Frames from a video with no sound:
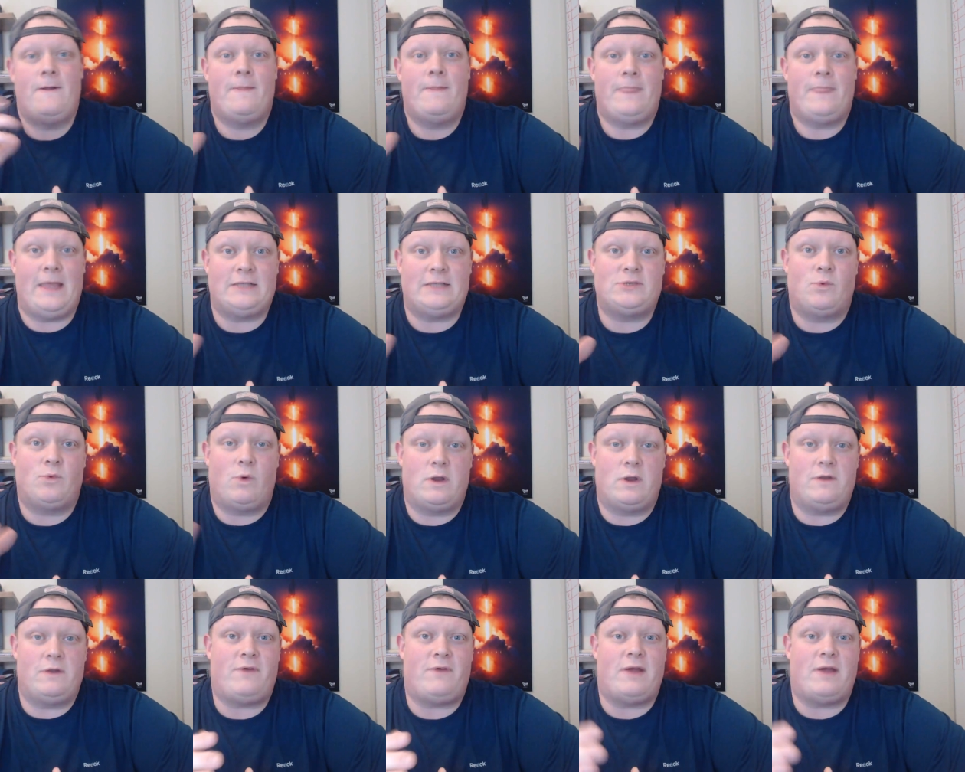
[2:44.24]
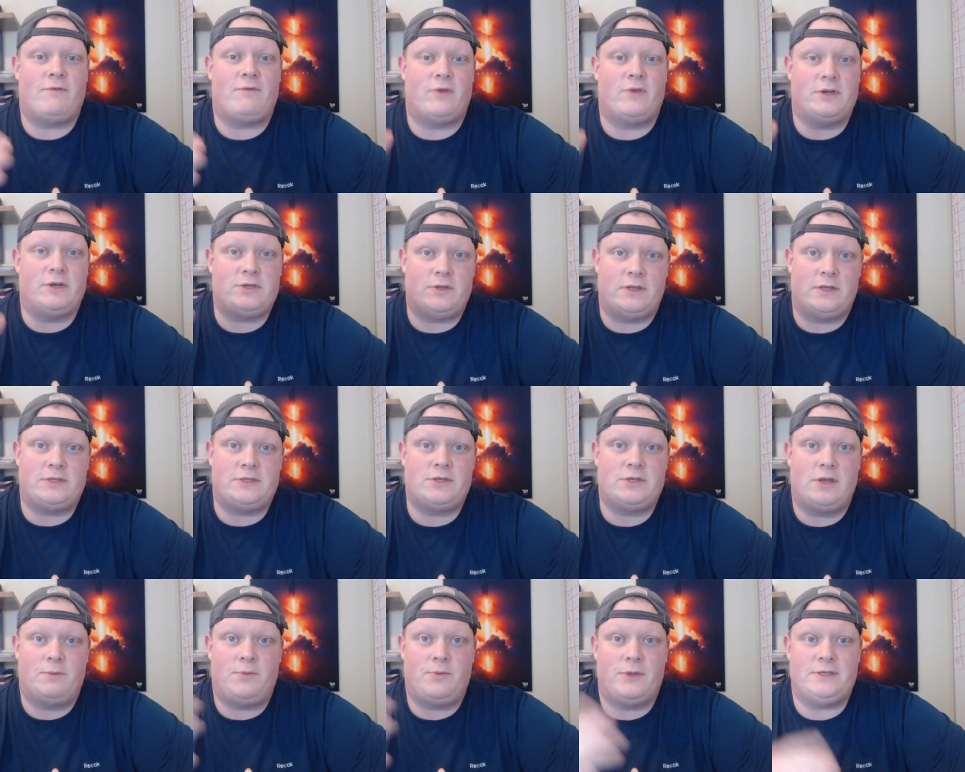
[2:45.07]
that's a one in five ratio. That's
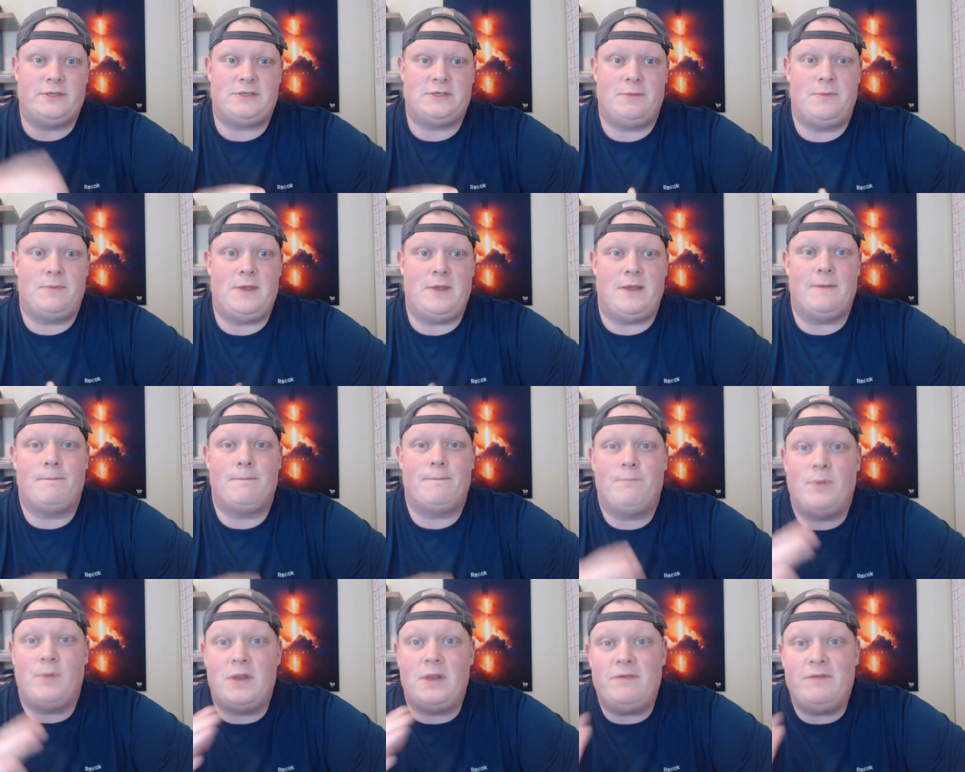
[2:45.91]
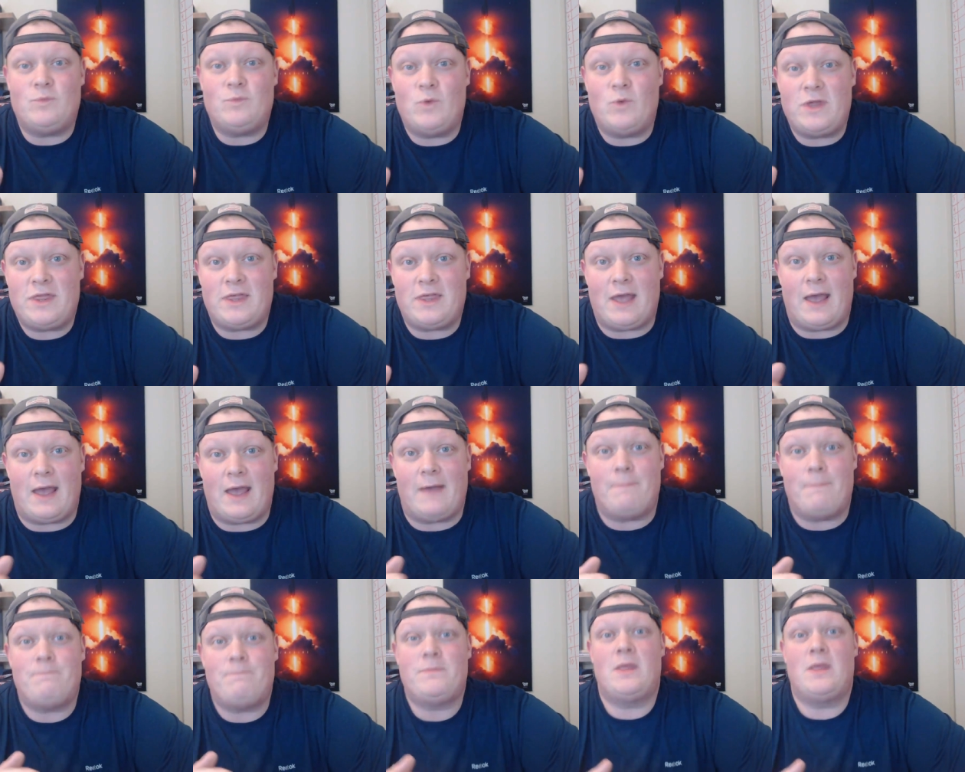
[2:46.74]
a good place to be. But even with
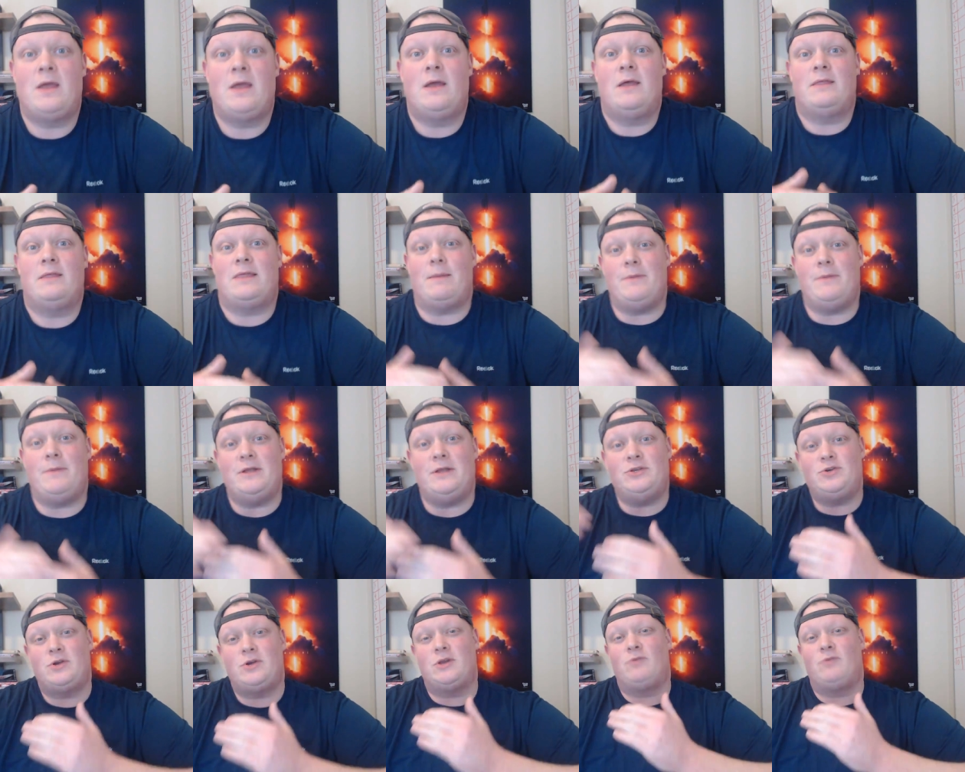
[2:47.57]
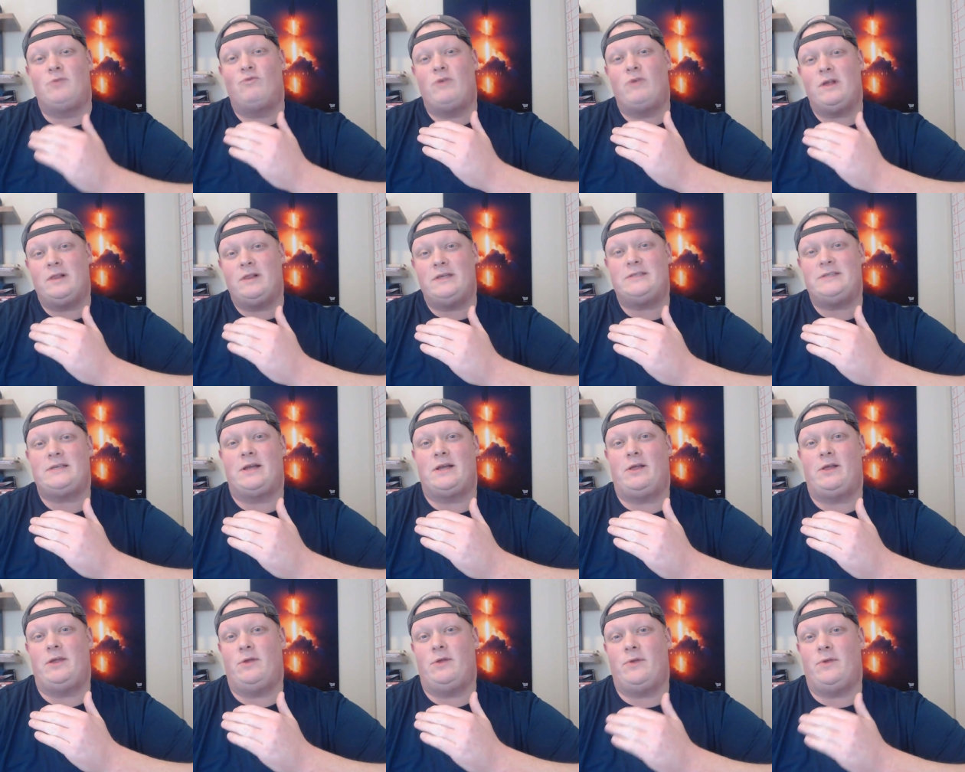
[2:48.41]
that, that means you could
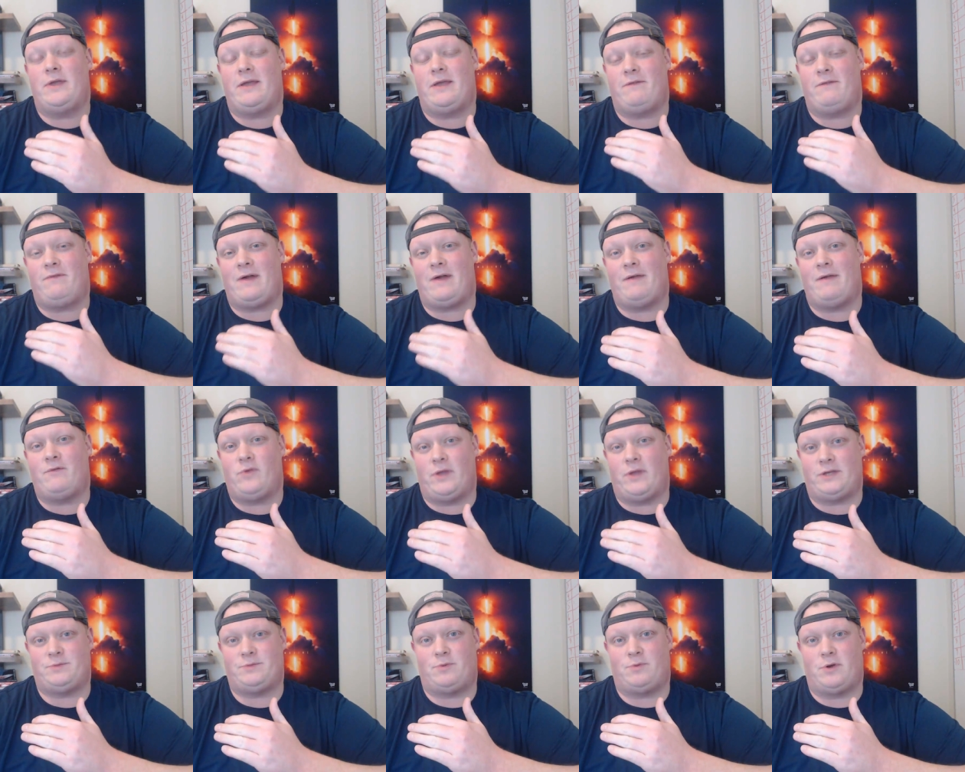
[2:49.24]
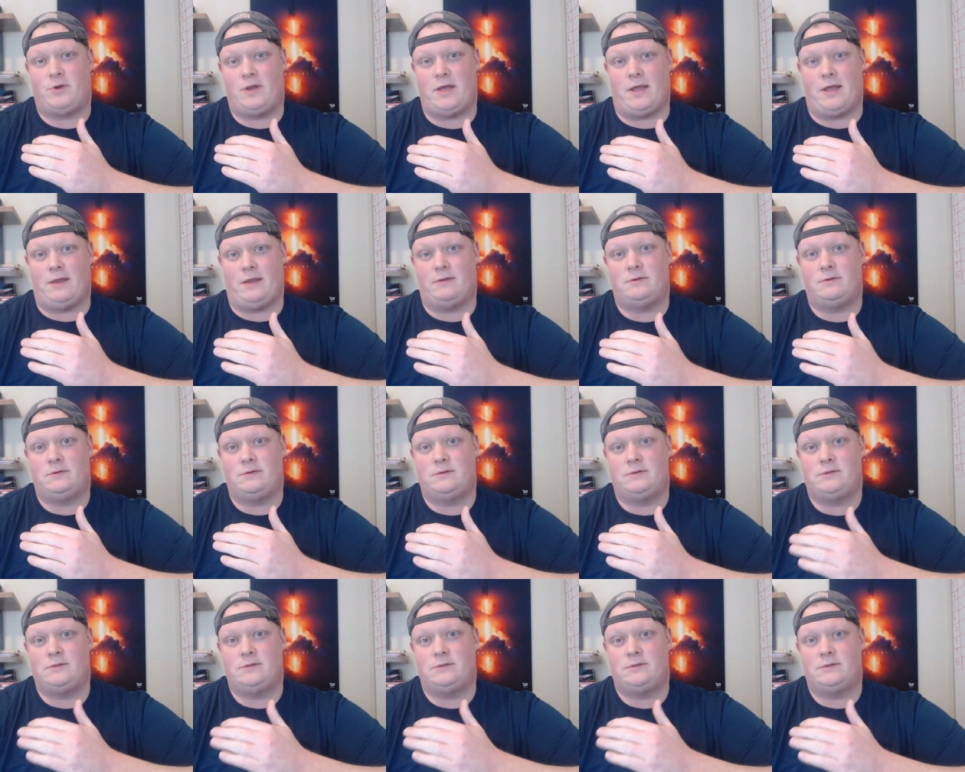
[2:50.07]
realistically only get five clicks per day.